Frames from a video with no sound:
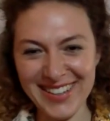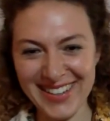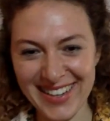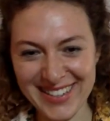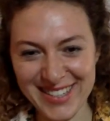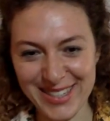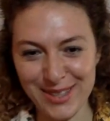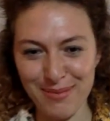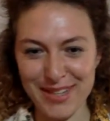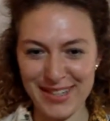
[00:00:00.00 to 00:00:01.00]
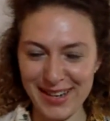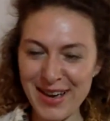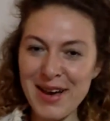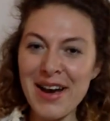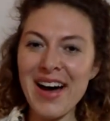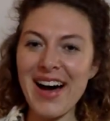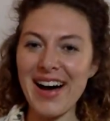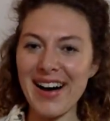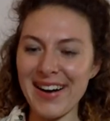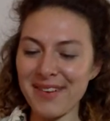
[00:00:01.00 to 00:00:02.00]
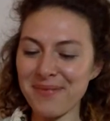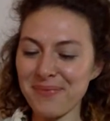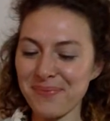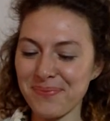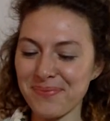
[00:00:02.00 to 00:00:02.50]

That's just magic. So